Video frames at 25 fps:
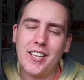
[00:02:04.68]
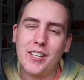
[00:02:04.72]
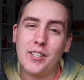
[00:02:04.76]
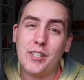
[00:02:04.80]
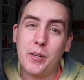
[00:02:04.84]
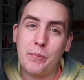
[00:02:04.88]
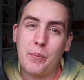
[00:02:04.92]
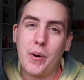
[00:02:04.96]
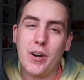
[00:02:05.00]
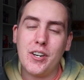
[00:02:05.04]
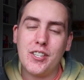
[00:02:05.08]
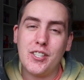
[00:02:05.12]

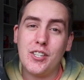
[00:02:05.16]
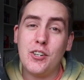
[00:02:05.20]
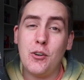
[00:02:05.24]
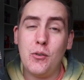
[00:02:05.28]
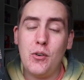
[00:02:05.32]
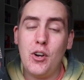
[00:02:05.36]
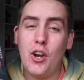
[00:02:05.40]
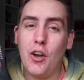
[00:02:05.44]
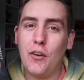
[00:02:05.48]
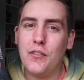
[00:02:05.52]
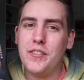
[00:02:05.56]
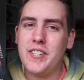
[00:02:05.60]
it, the person
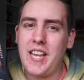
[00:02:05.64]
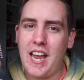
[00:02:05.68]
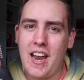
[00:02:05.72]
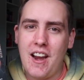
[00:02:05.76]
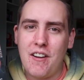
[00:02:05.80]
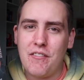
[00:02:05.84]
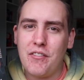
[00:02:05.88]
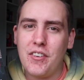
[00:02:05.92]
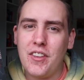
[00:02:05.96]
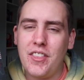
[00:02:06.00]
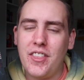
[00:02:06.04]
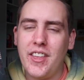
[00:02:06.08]
who loves
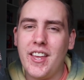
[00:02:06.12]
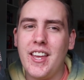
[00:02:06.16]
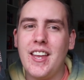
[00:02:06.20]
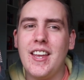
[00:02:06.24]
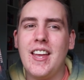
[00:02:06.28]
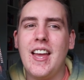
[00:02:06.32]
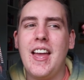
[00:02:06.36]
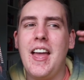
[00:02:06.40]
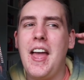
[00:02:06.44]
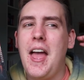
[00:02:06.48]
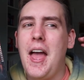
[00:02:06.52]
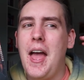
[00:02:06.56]

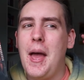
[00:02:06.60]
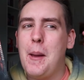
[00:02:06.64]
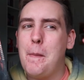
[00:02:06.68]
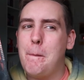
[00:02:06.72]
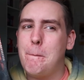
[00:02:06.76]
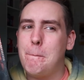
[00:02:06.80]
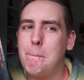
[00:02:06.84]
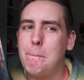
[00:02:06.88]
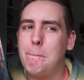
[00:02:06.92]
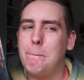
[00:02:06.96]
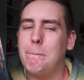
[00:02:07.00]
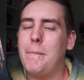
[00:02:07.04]
everything,
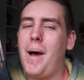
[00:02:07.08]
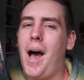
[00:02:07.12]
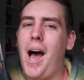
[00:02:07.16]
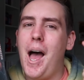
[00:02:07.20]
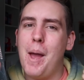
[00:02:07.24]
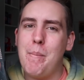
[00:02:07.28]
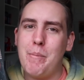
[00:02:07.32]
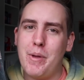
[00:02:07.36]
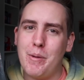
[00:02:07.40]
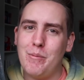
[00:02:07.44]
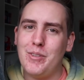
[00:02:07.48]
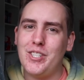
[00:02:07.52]

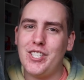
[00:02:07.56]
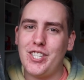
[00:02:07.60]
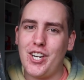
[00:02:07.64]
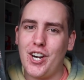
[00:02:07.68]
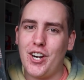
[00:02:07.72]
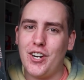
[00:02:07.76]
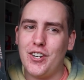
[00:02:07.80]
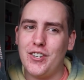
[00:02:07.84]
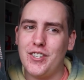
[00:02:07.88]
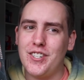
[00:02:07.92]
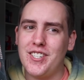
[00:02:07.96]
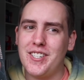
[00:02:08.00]
I'm
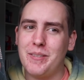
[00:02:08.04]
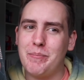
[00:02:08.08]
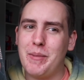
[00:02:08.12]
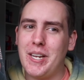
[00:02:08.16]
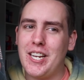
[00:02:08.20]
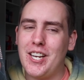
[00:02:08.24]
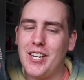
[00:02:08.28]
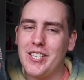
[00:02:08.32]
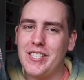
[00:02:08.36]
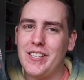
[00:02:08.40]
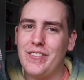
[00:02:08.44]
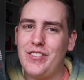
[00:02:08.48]
concerned
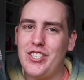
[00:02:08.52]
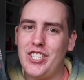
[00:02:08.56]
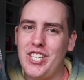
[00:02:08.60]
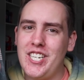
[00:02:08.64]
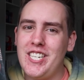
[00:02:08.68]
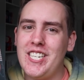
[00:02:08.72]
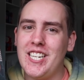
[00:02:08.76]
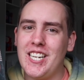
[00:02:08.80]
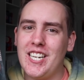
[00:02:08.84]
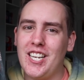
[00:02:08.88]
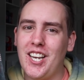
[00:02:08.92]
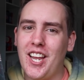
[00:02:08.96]
because if
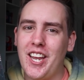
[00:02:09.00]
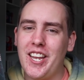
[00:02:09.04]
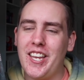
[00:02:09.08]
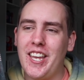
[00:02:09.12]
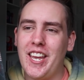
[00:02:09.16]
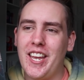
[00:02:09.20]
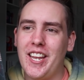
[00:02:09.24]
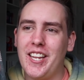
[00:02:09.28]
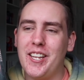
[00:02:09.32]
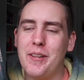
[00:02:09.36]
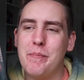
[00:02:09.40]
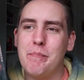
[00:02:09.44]
she didn't
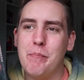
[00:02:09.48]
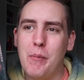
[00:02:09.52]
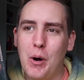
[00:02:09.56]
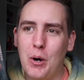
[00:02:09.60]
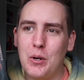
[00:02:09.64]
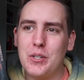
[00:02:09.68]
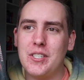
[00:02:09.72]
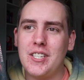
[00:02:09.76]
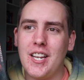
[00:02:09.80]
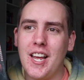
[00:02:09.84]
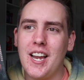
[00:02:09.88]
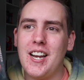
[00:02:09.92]
like it,
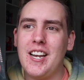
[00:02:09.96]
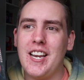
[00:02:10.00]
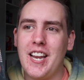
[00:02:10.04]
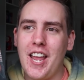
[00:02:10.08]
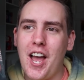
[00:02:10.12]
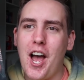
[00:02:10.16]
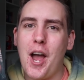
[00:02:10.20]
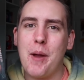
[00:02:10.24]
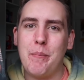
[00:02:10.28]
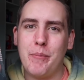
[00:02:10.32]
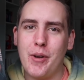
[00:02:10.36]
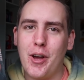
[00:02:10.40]
most
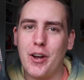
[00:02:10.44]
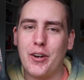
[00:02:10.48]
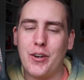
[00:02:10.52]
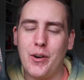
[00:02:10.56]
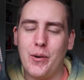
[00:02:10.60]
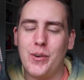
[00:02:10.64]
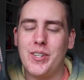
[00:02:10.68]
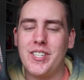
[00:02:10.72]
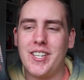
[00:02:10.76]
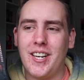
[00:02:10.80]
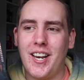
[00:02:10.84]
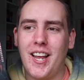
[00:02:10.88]
likely I'm not
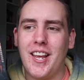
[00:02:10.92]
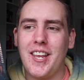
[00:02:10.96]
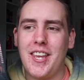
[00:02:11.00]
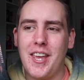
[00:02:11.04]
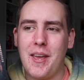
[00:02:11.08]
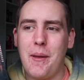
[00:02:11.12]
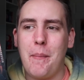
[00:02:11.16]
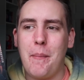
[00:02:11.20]
going to like